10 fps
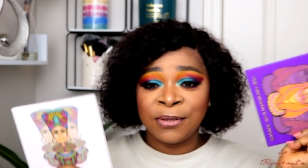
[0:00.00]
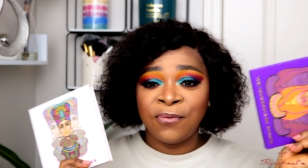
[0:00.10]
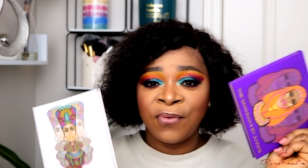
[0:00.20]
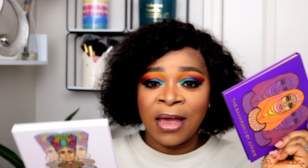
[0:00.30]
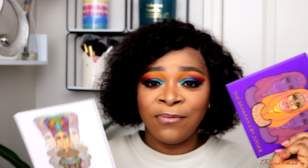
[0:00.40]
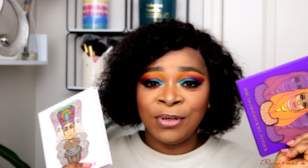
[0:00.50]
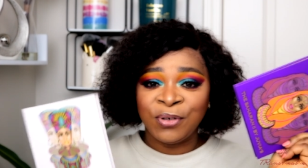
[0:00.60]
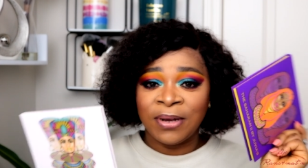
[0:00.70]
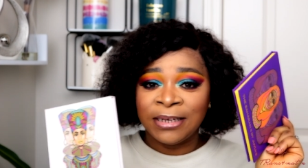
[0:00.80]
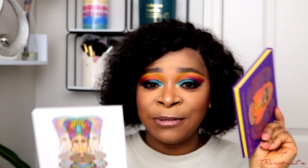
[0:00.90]
So if you haven't
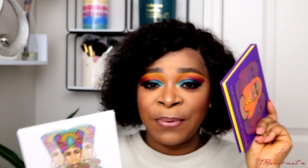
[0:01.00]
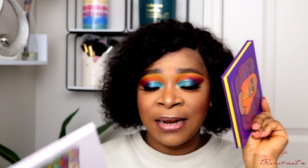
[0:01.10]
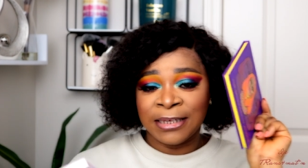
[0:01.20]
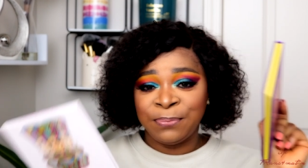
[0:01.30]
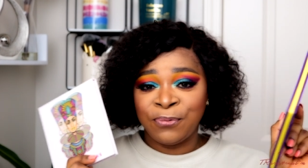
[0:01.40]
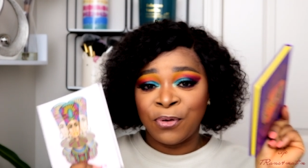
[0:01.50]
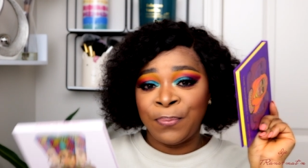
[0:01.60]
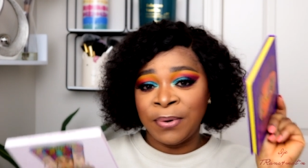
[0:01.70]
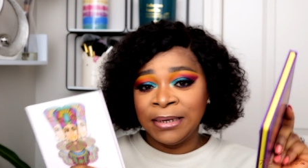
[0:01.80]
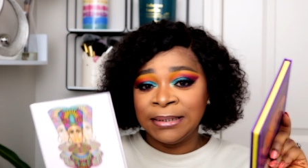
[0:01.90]
tried this palette
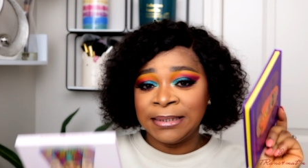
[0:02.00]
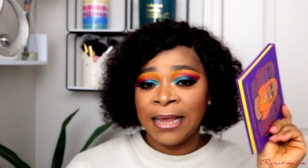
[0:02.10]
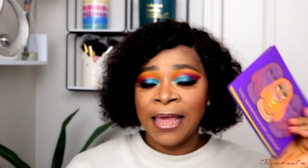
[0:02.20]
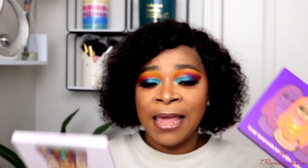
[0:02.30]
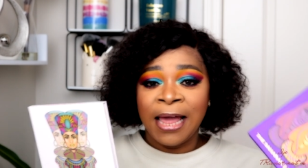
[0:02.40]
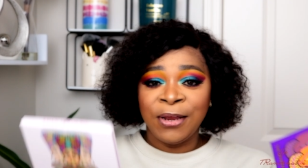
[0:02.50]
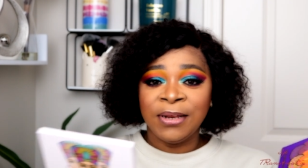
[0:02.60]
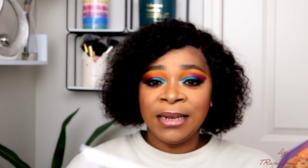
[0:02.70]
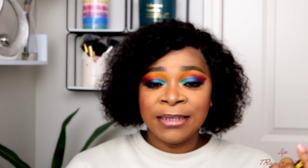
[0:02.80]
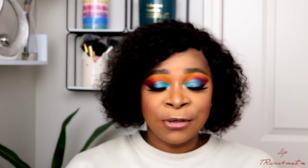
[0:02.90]
before, please, and
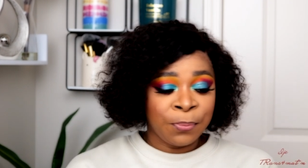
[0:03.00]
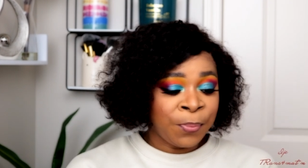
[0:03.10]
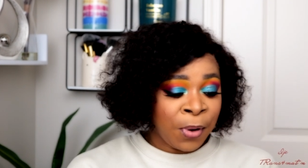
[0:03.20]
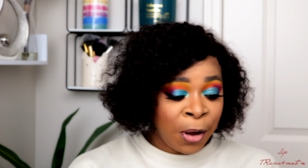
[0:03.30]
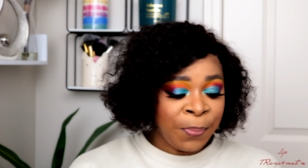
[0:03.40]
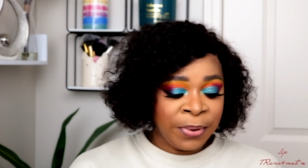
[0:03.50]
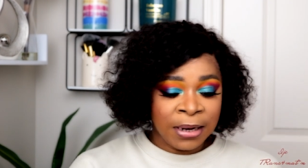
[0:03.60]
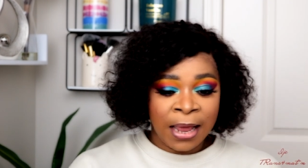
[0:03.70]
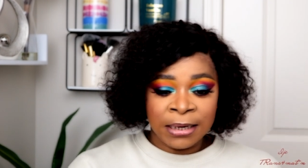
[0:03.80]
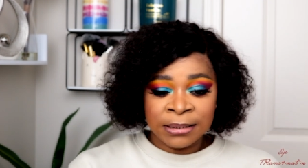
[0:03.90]
you need some popping
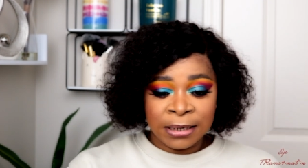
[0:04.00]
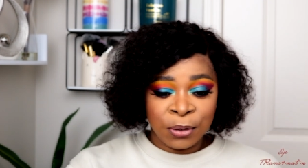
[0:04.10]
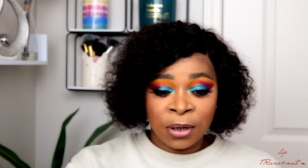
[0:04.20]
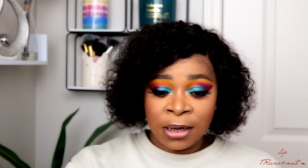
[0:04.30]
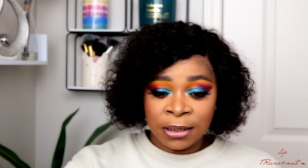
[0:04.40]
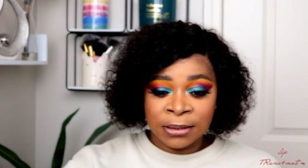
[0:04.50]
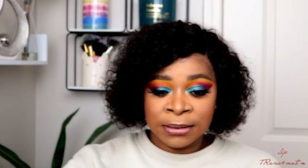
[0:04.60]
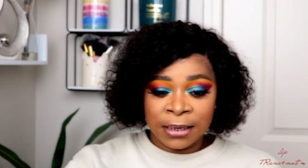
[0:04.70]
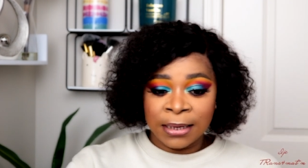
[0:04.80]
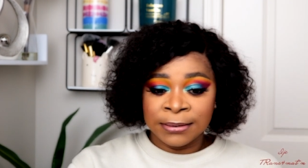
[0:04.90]
eyeshadow colors, like